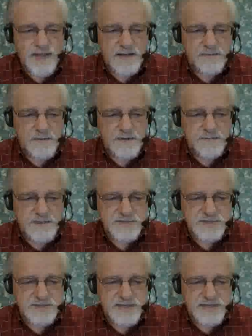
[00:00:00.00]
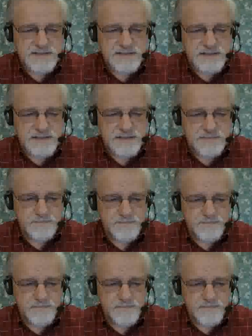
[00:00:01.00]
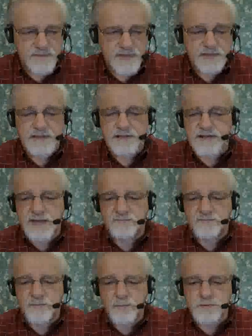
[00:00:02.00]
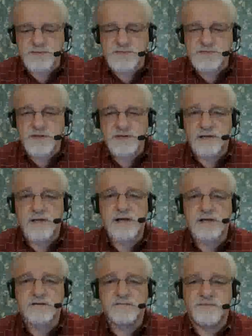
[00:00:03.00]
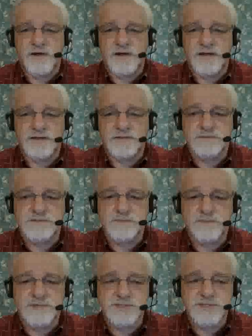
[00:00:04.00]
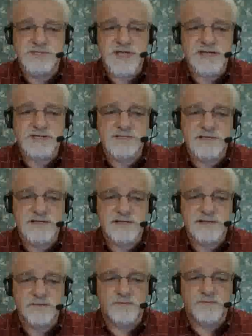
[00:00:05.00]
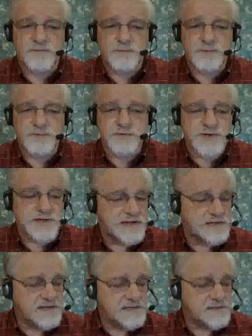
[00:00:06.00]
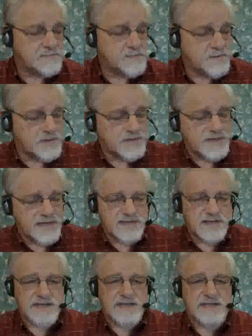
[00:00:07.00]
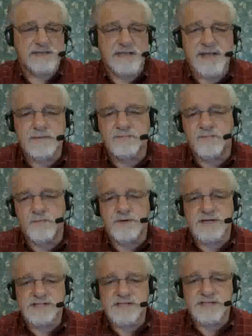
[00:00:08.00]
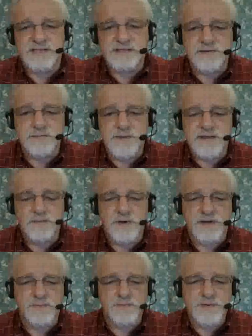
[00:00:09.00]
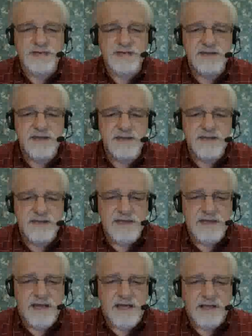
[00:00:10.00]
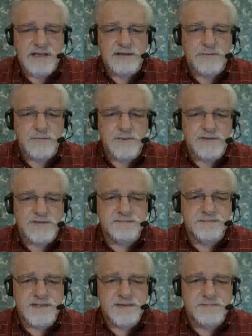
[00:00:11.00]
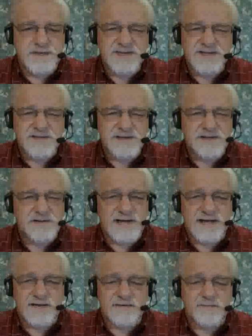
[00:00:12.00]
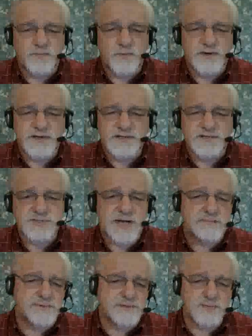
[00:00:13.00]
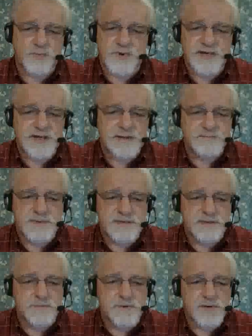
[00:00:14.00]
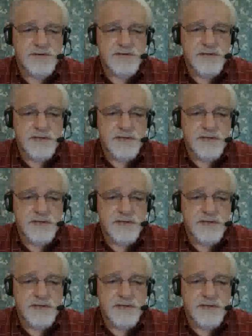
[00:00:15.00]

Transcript: want to mention that um, Lab 4 is on log files, which is actually a little further ahead in the book. And in Lab 4, I said that you may want to read a little bit, bit of material out of one of the chapters way up in the book.